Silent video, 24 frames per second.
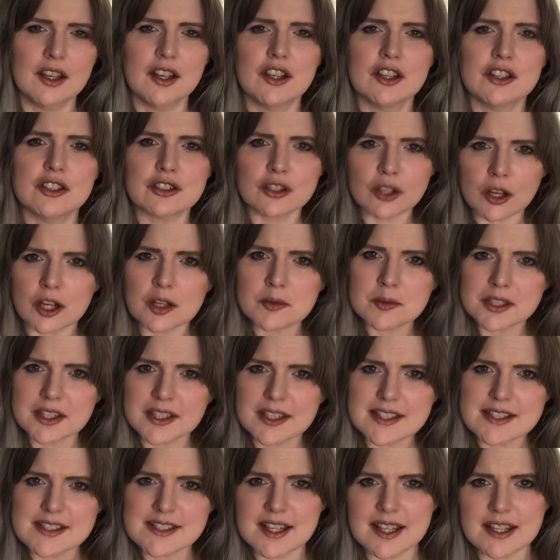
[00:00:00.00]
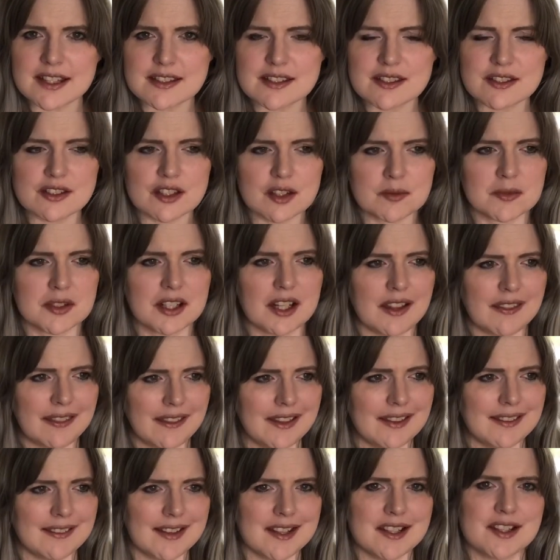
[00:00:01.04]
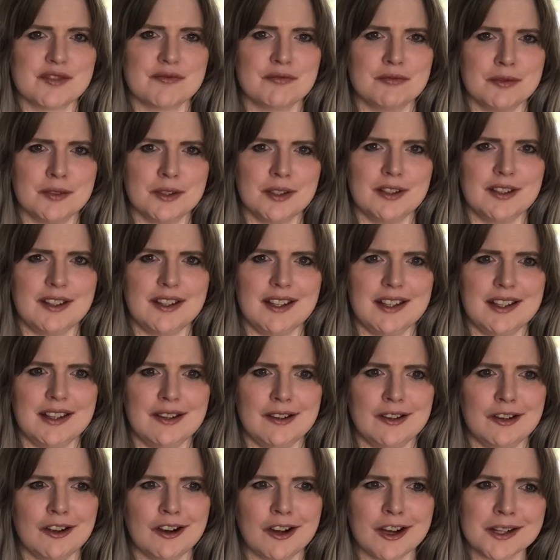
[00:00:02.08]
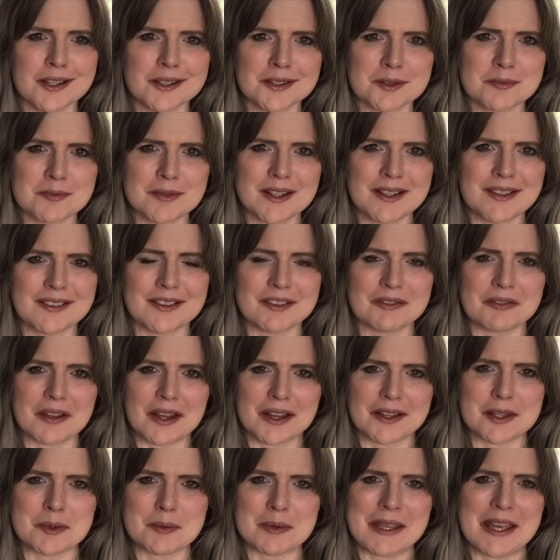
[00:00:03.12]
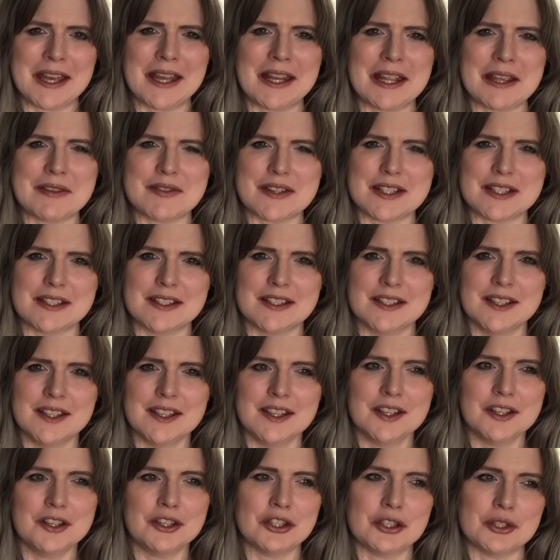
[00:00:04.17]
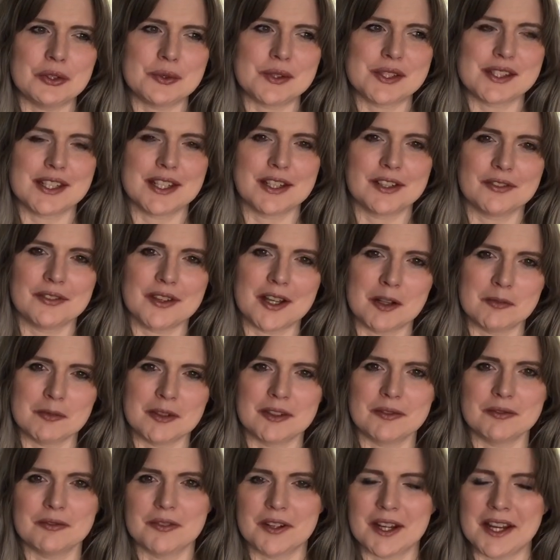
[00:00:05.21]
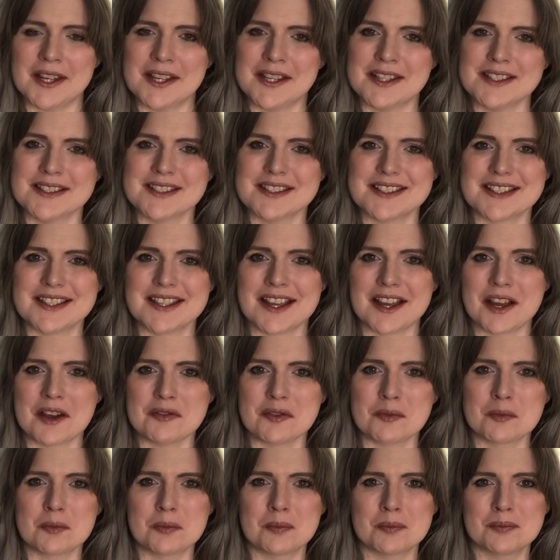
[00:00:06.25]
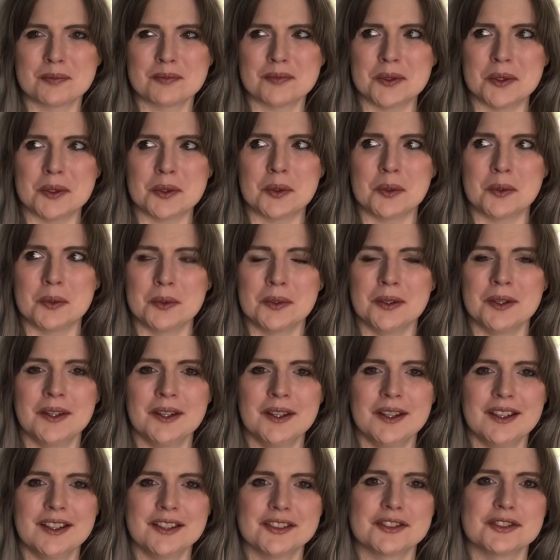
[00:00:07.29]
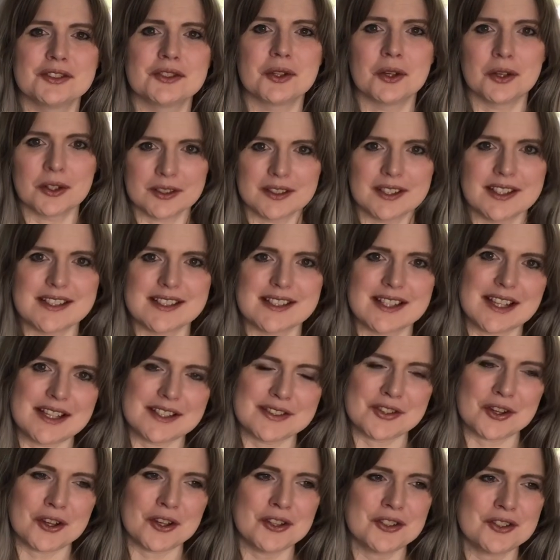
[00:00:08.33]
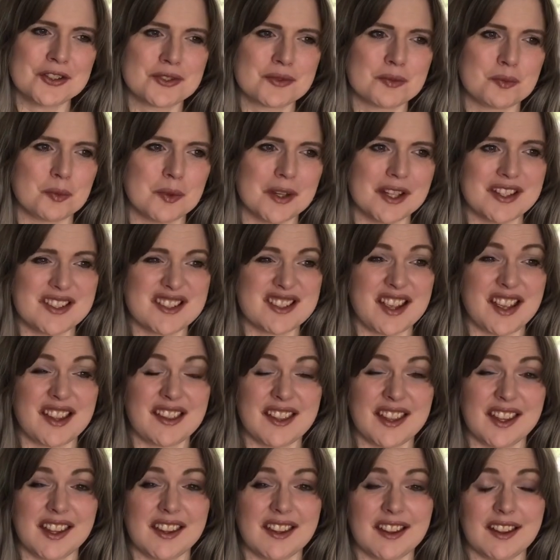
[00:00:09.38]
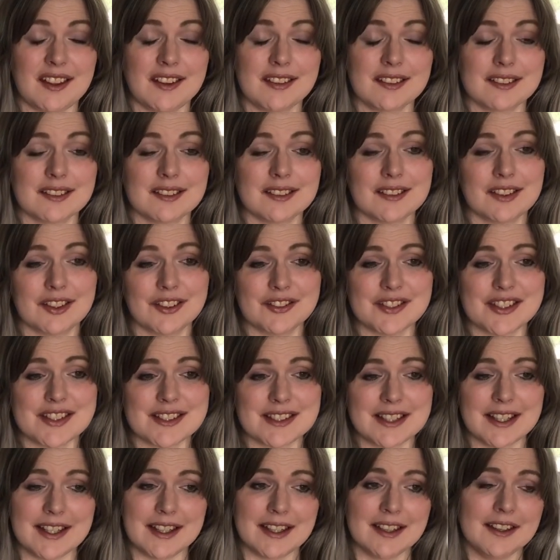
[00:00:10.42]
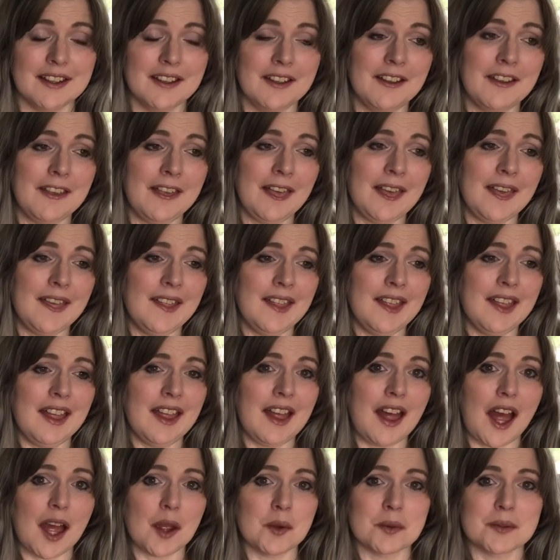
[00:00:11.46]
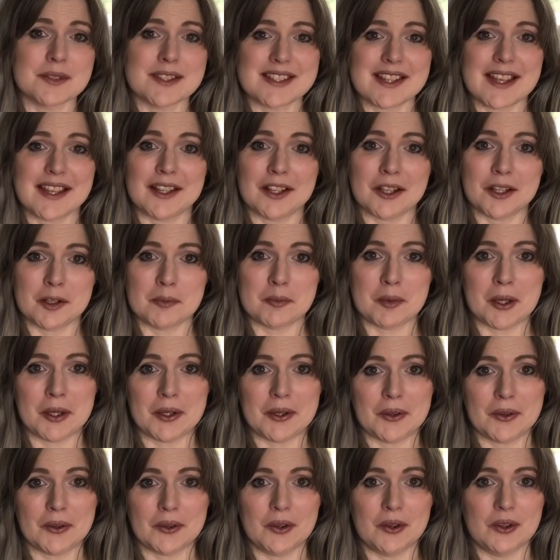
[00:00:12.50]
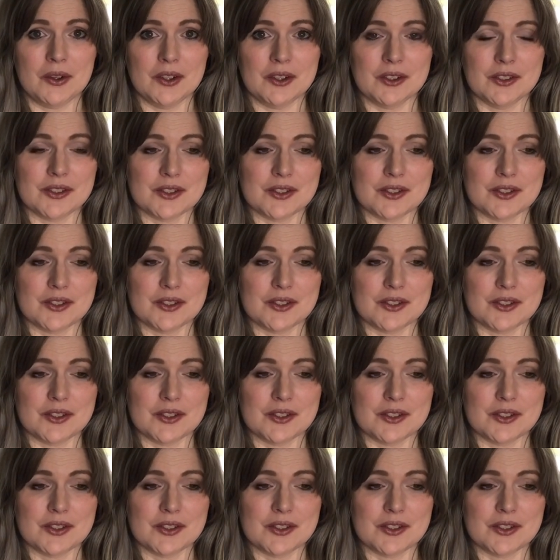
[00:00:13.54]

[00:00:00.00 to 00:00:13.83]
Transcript: talk about these things to someone. I think that's really hard at the minute, the fact that we can't even, see our family and friends to have to talk these things out, which I think obviously I won't say a lot about it on